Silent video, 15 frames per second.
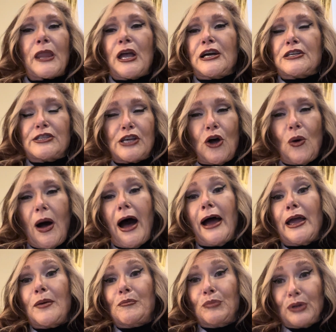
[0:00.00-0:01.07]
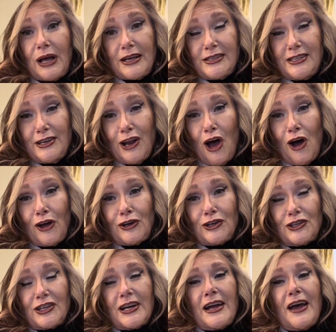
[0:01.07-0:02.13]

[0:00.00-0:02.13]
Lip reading: So I am blessed and honored